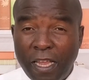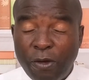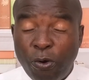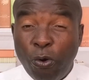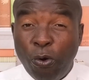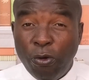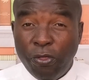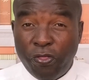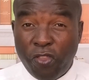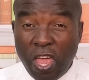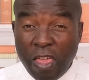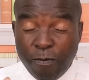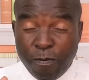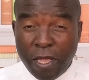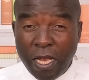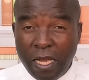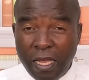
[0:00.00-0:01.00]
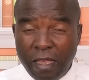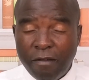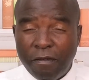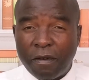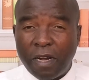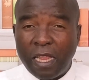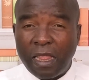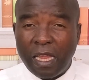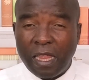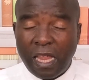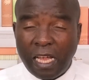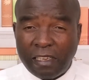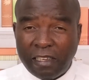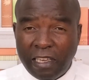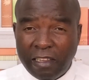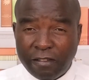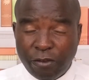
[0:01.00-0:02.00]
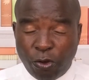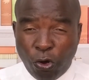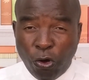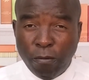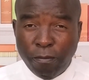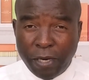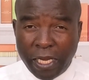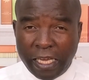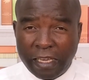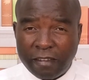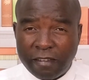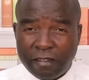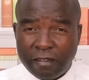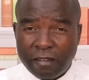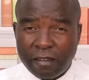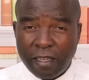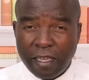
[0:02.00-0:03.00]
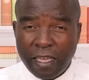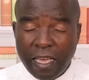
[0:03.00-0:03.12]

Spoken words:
or they believe rather, that it's complex.